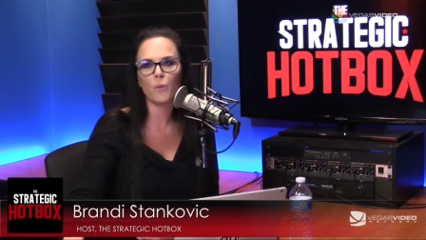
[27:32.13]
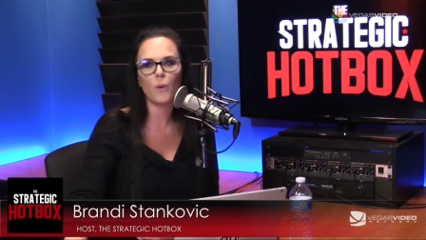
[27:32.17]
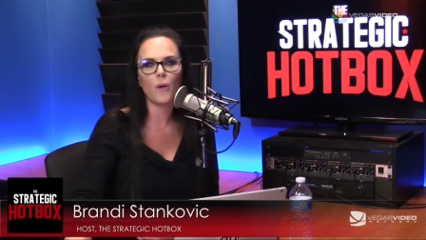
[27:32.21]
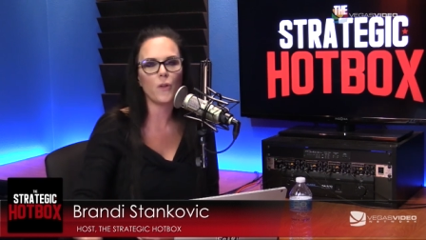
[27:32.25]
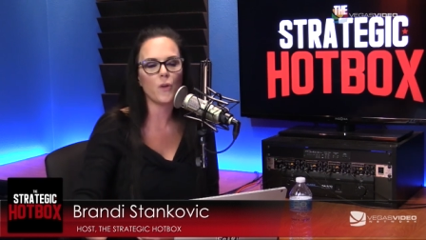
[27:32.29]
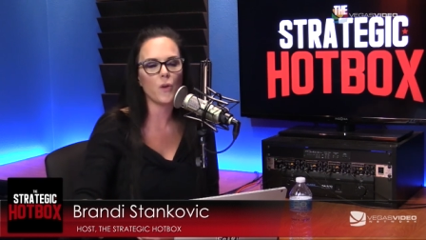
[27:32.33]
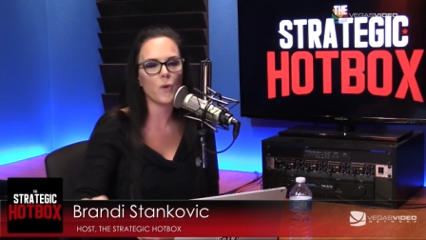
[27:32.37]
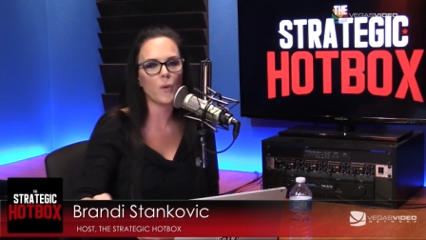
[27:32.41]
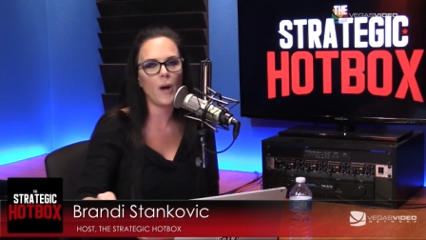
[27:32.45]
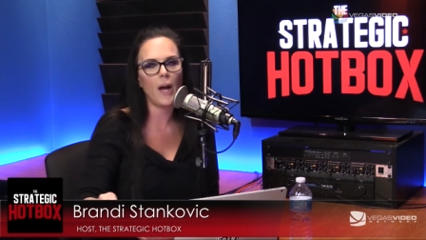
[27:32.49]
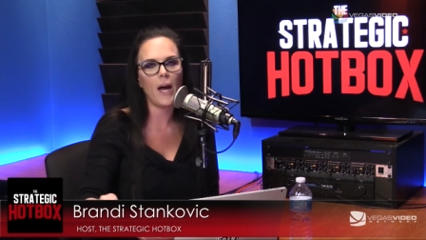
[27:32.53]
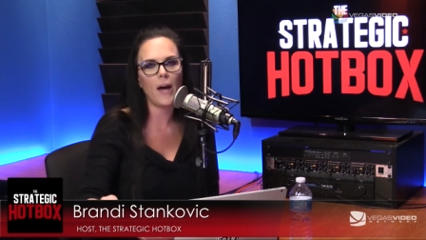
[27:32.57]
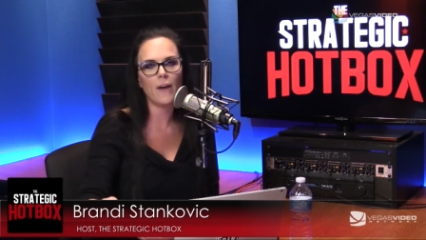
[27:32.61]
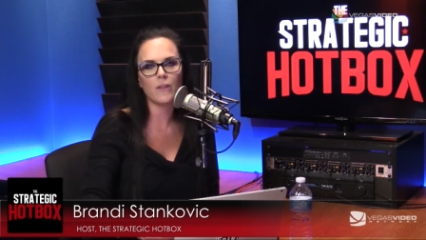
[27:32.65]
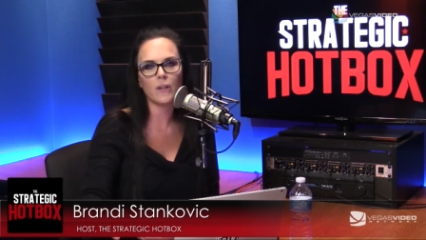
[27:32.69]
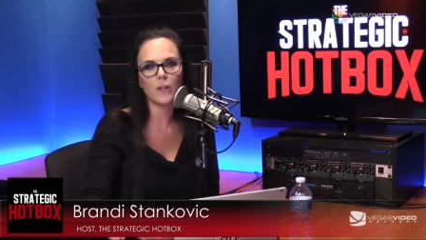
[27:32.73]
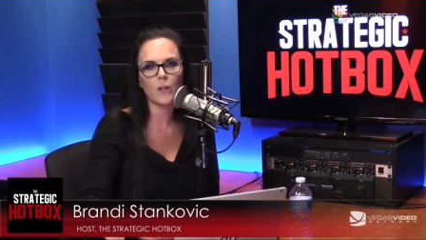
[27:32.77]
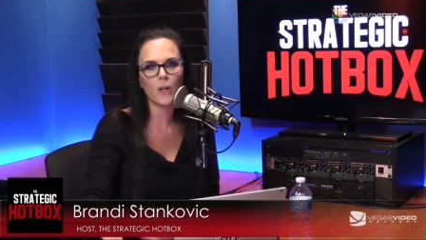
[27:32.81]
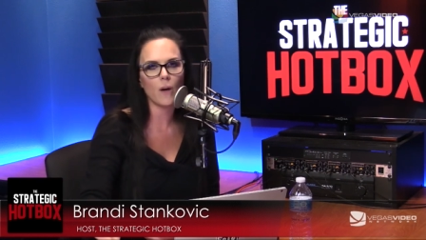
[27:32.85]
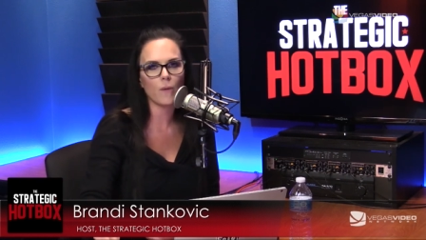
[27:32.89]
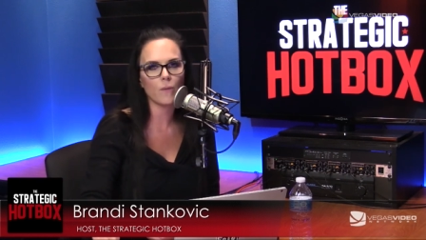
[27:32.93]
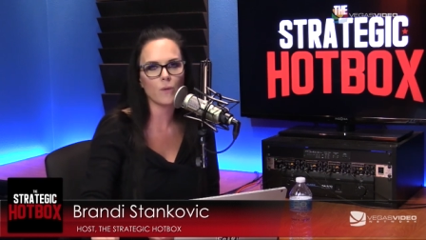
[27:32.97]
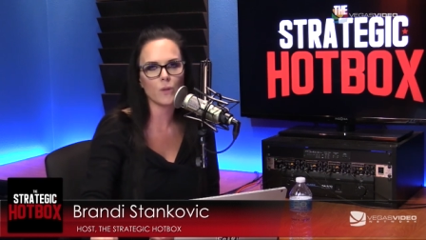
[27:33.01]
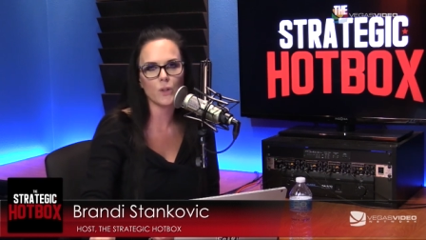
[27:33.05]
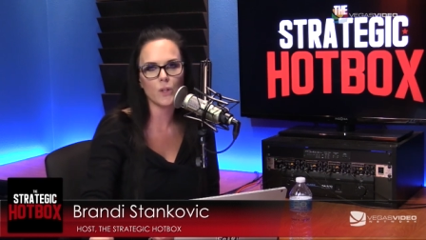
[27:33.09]
whether you're having
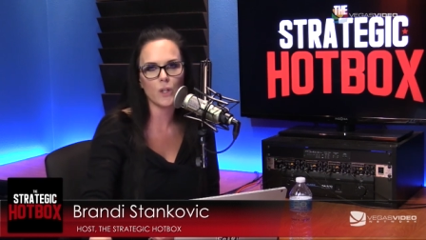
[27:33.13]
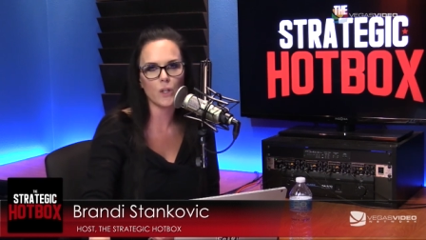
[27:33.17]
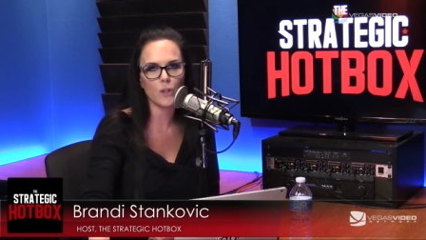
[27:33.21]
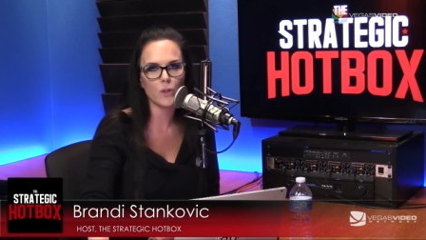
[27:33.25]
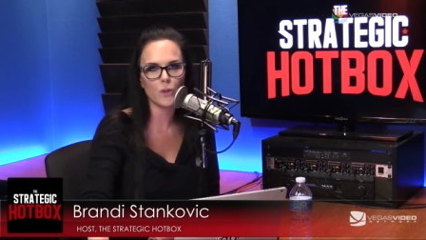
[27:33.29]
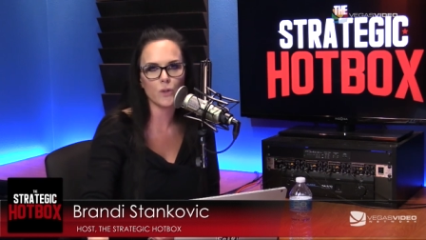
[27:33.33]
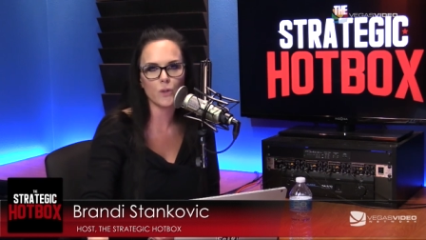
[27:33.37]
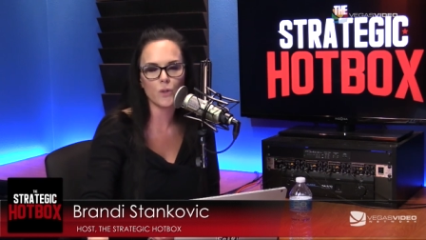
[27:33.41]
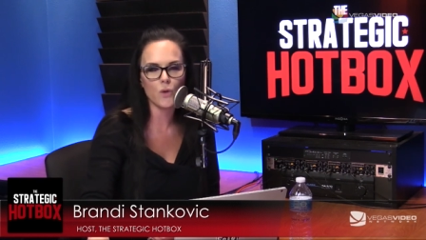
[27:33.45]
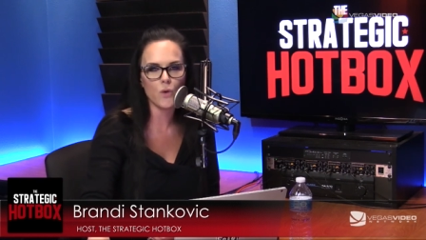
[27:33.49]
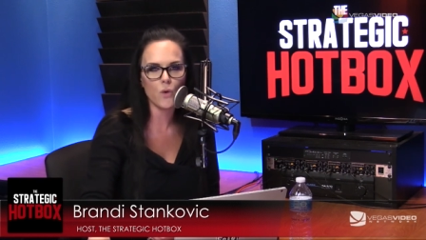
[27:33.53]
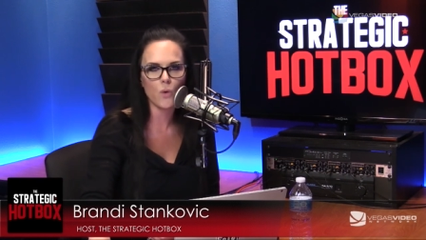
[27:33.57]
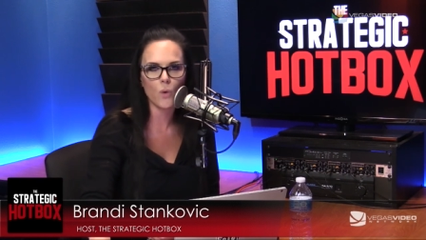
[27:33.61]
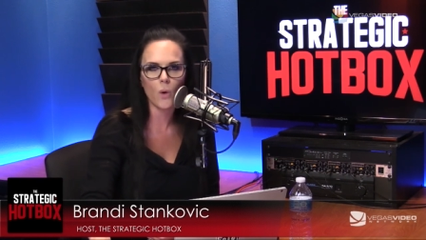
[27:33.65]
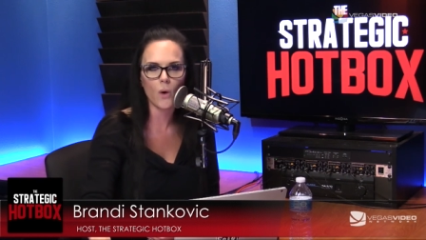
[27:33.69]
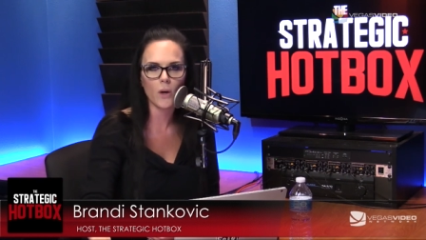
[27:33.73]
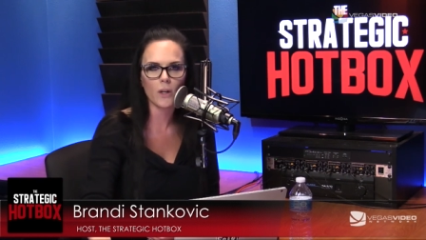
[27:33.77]
conversations in your